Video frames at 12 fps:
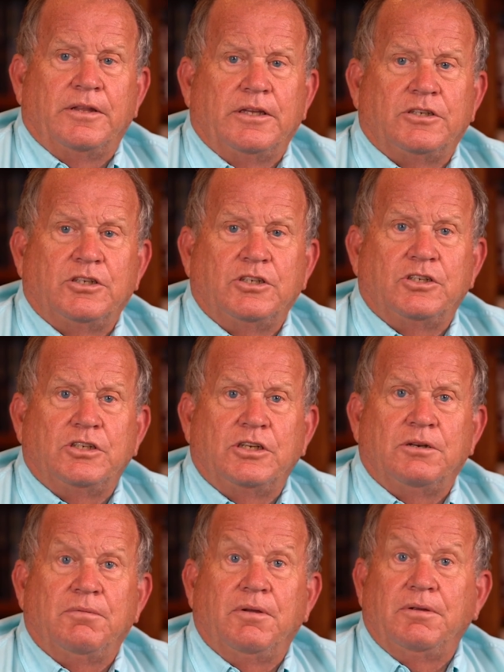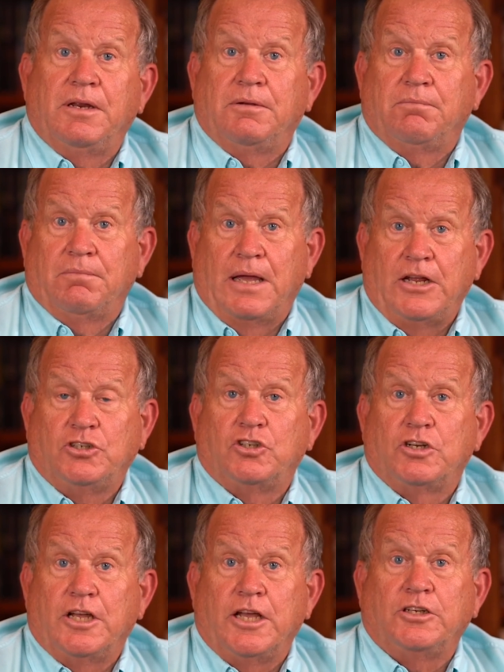this is in major
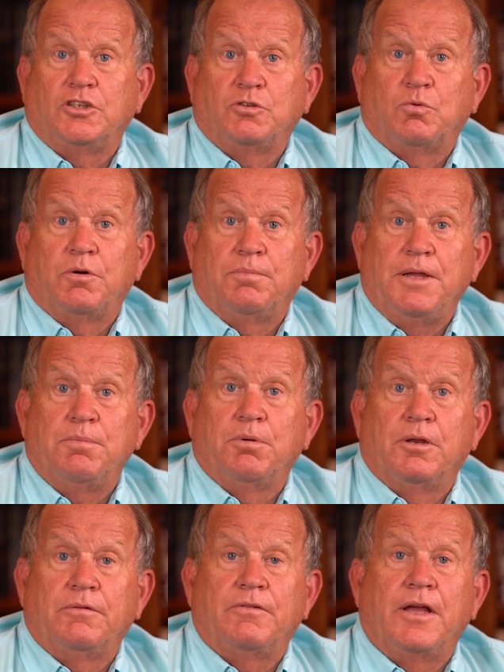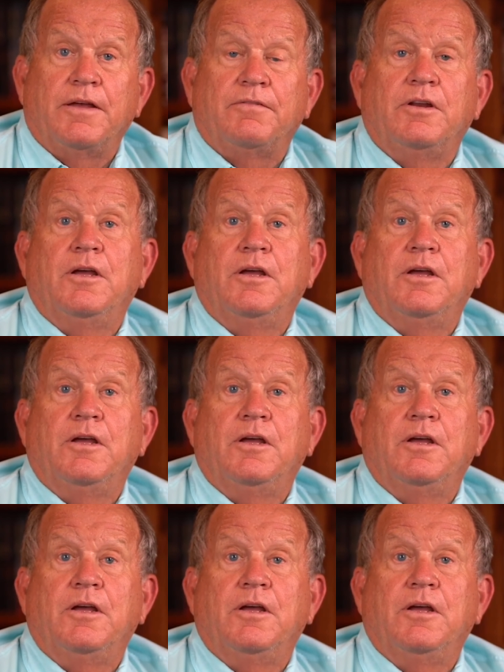cases where people have had